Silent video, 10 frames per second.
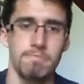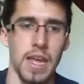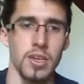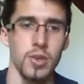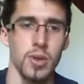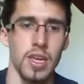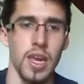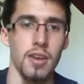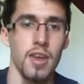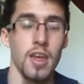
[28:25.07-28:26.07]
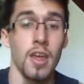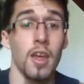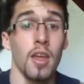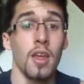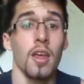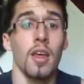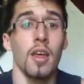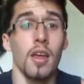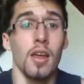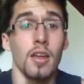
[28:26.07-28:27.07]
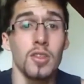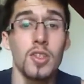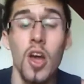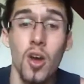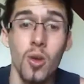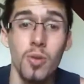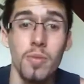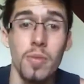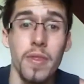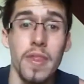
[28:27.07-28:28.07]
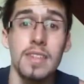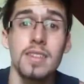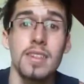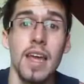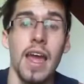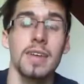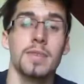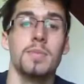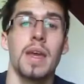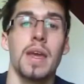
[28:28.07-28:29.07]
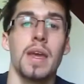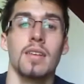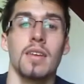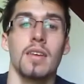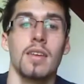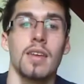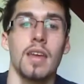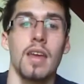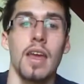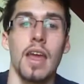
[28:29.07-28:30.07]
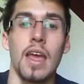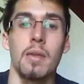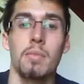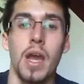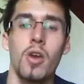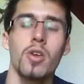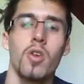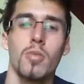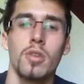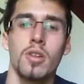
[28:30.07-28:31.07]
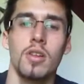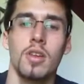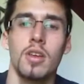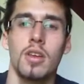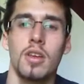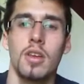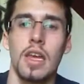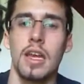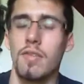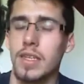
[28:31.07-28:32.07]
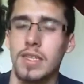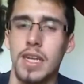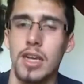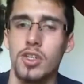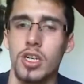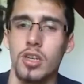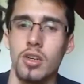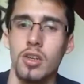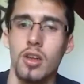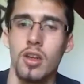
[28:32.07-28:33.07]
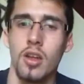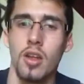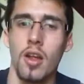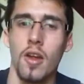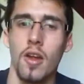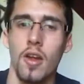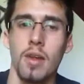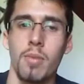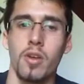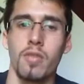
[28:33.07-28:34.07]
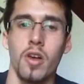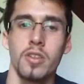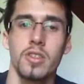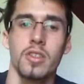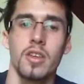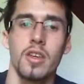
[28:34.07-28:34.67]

I'd do it again. So this has been a paranormal investigation of the Edinburgh vaults